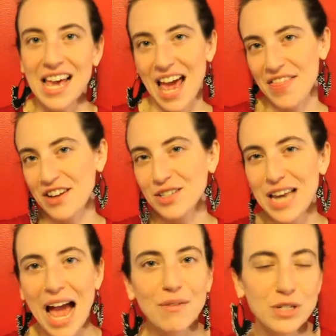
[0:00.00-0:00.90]
and there's
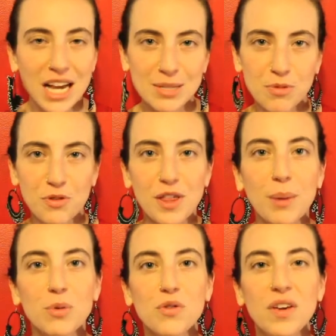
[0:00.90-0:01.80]
an advertisement for
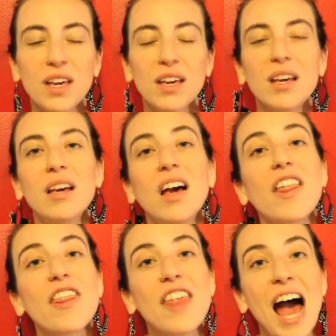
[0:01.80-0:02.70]
that movie.
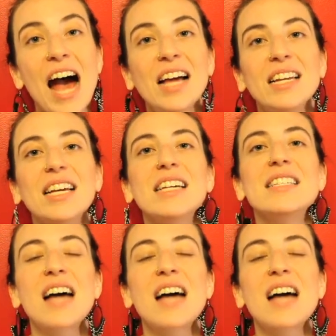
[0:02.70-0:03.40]
That is a